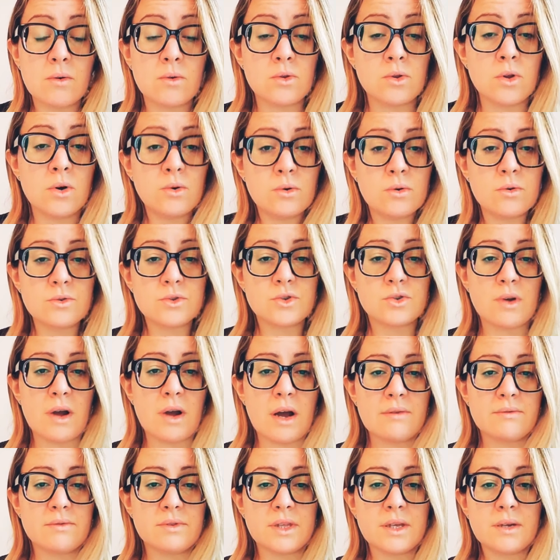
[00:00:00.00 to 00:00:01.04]
Local
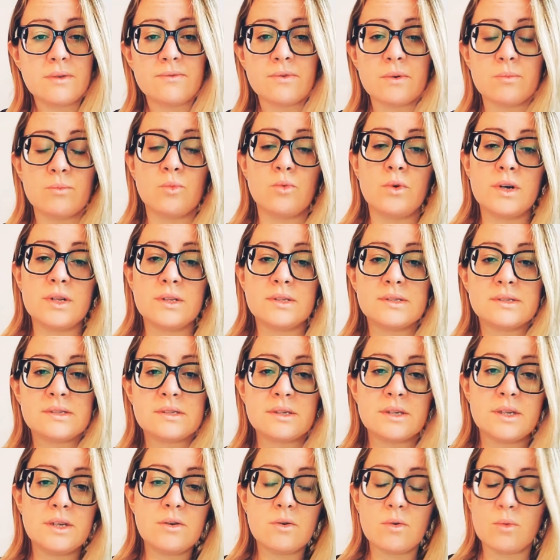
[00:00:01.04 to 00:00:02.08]
traveling from one
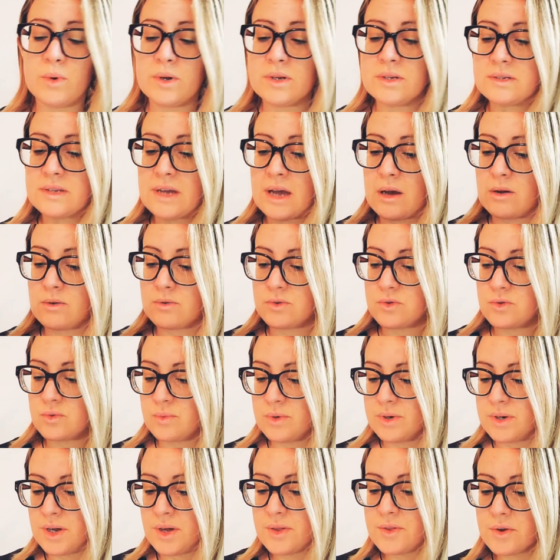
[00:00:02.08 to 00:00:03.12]
city or one town to
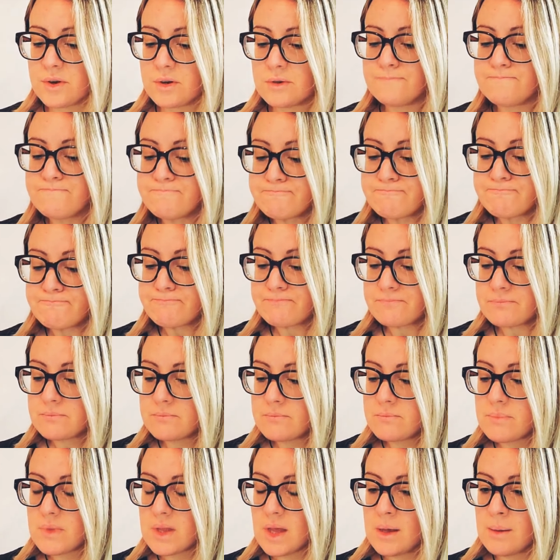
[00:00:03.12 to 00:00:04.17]
another.
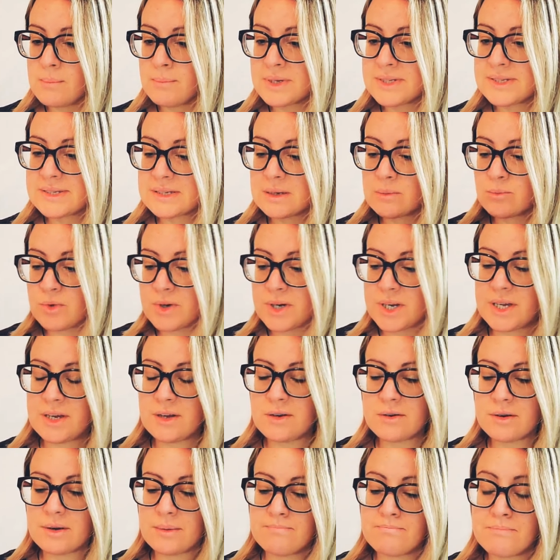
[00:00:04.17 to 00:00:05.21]
But someone
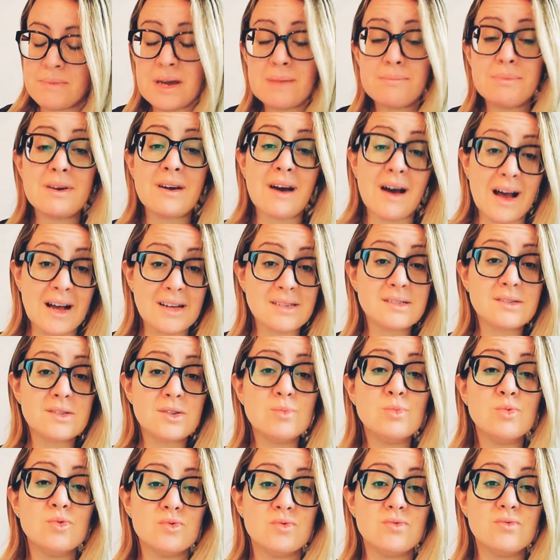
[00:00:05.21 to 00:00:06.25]
here maybe has
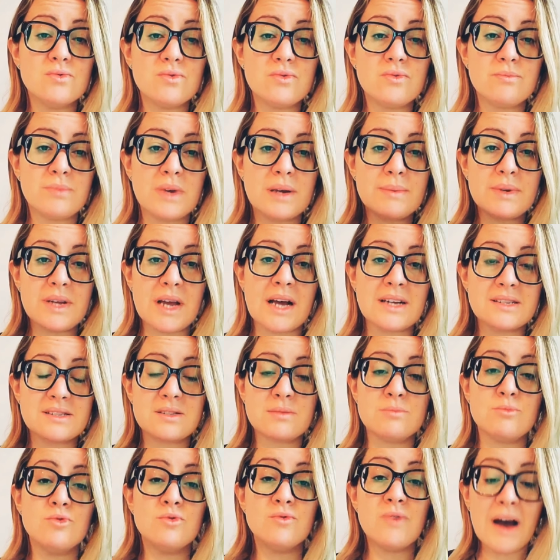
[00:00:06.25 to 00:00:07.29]
to move. Maybe has
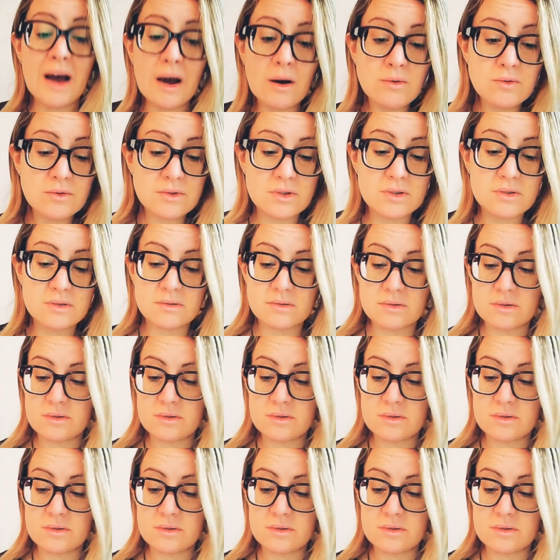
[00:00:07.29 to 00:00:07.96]
to move out.